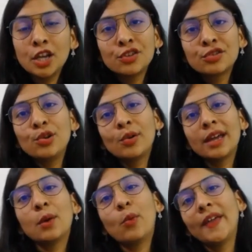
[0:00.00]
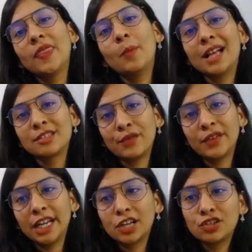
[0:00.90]
So you can avoid the mass of
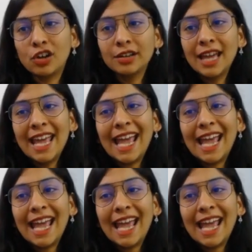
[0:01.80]
electron